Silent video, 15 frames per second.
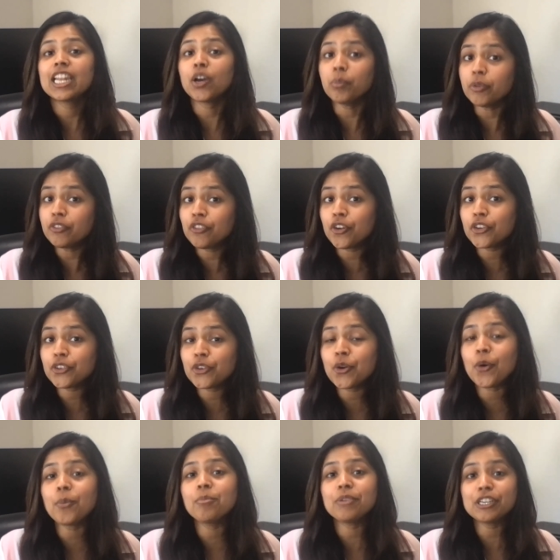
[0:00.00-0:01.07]
Now before you
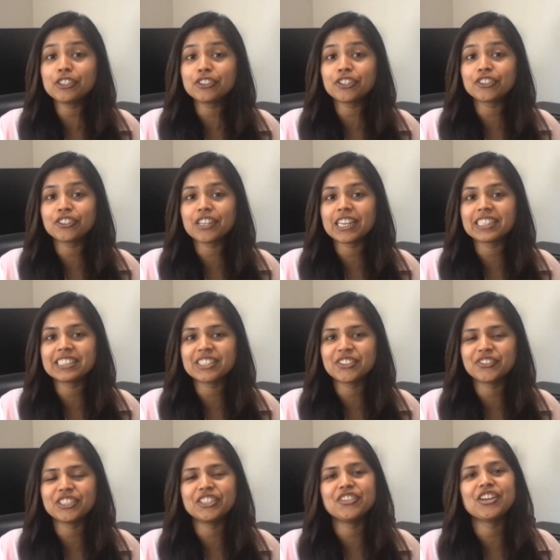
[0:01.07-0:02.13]
go, make sure to like this
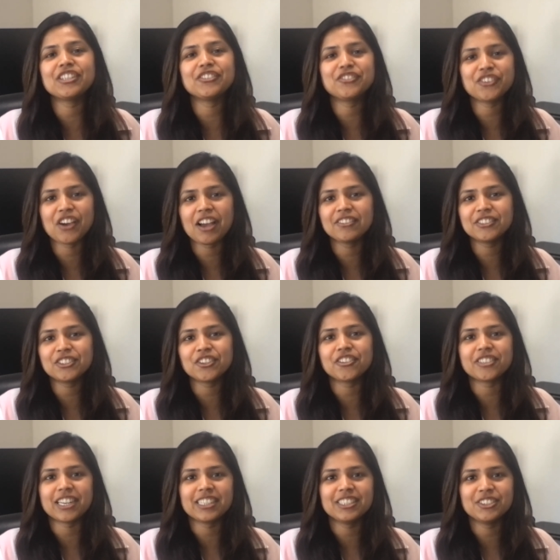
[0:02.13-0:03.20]
video and if you haven't
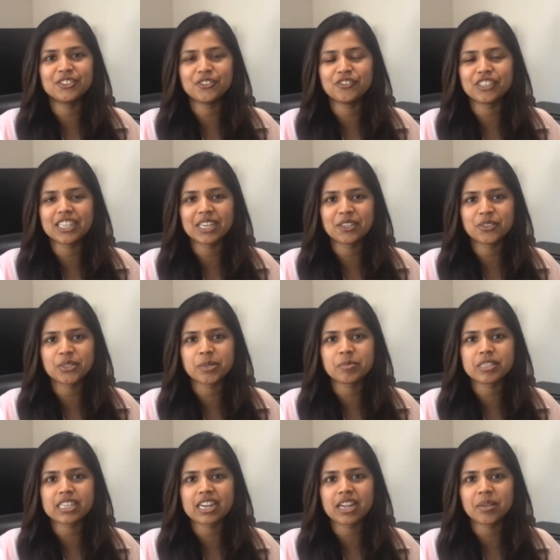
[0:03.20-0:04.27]
already, don't forget to
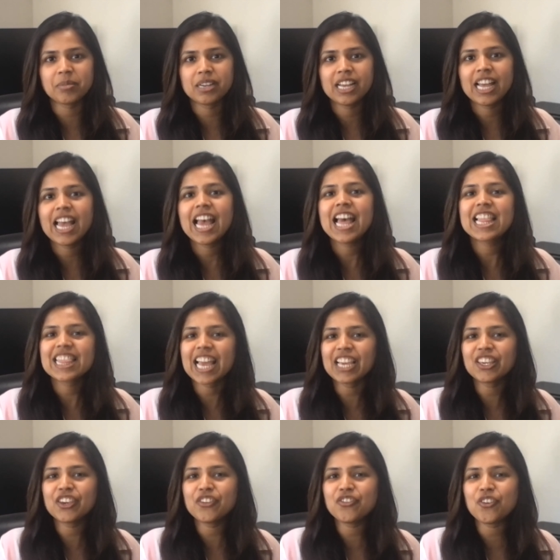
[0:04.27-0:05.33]
subscribe.
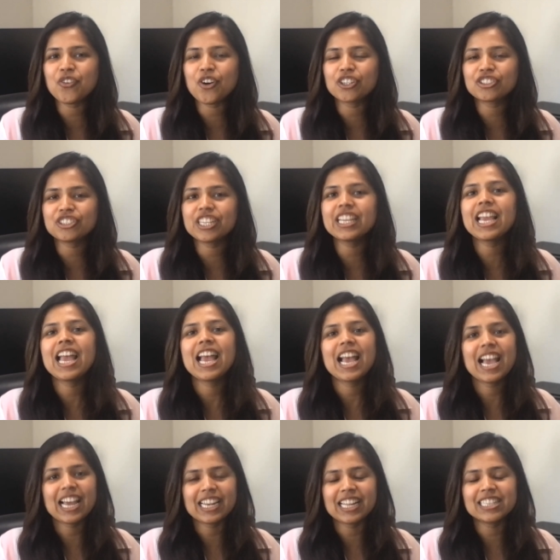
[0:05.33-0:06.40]
Thank you for watching
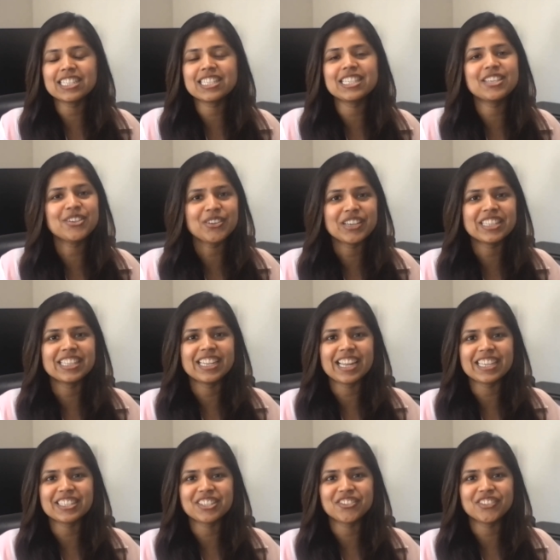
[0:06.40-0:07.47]
and I'll see you in the
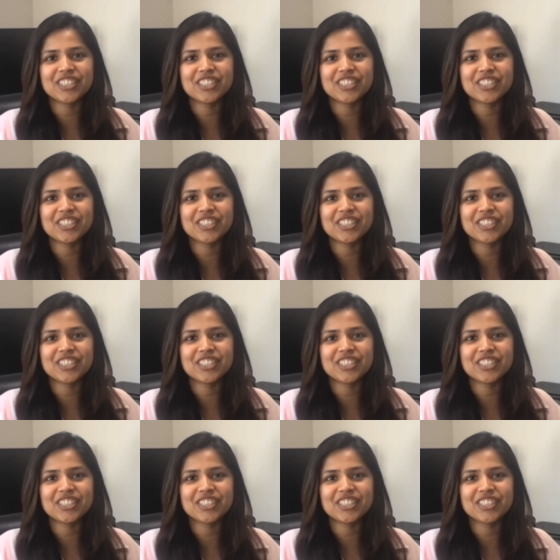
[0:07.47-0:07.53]
next